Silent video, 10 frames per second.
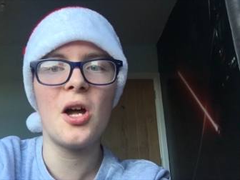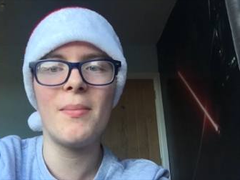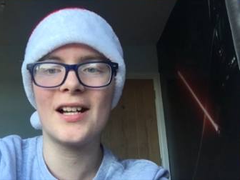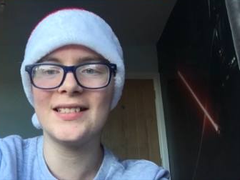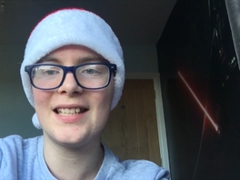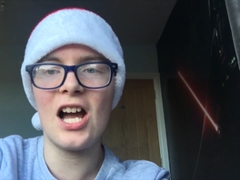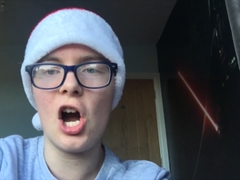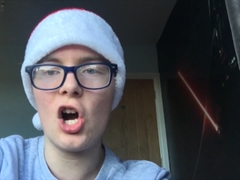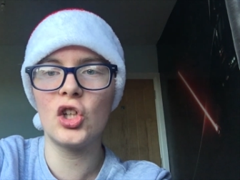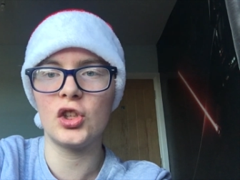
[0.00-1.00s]
Because their
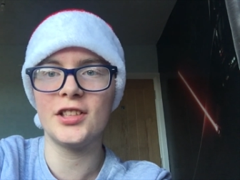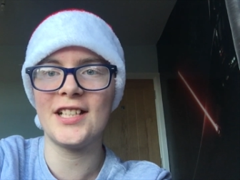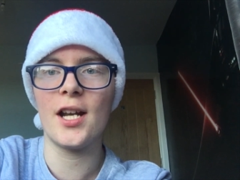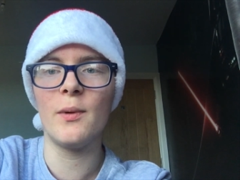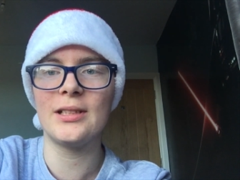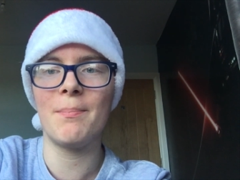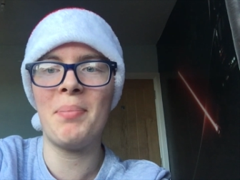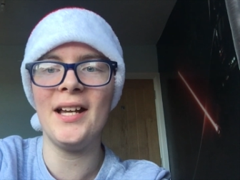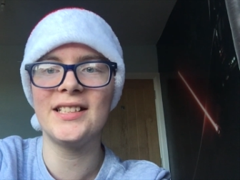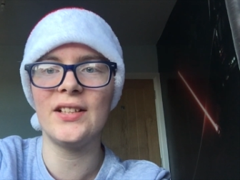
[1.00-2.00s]
uncle said it was a
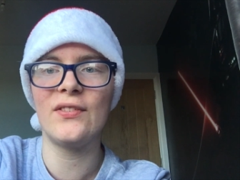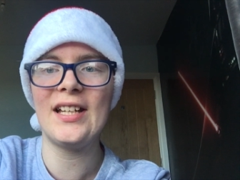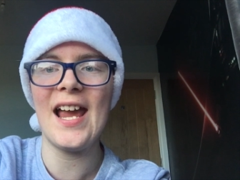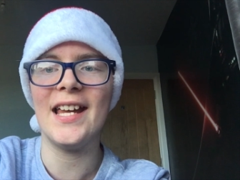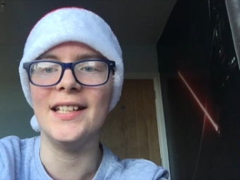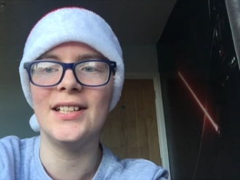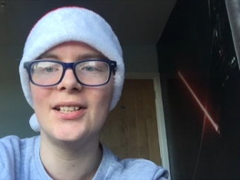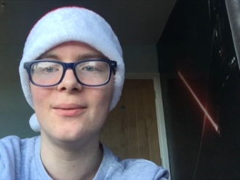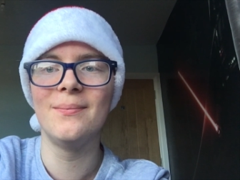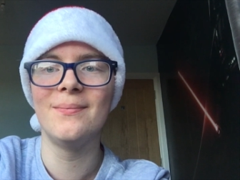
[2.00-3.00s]
piece of
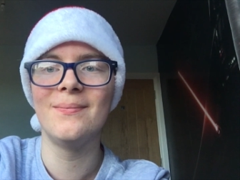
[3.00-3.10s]
cake.